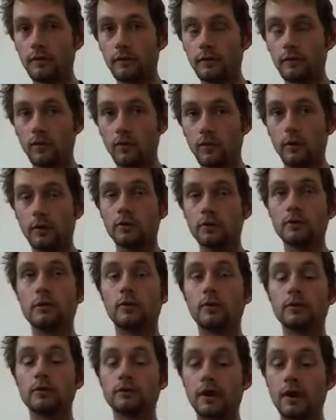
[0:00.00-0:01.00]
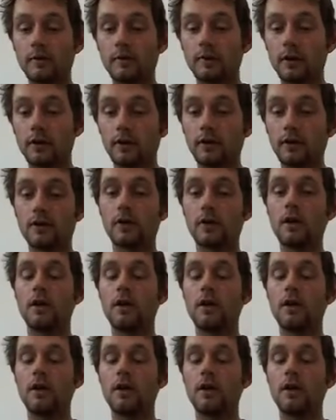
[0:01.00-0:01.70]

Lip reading: I'm going to do it more time. Here we go.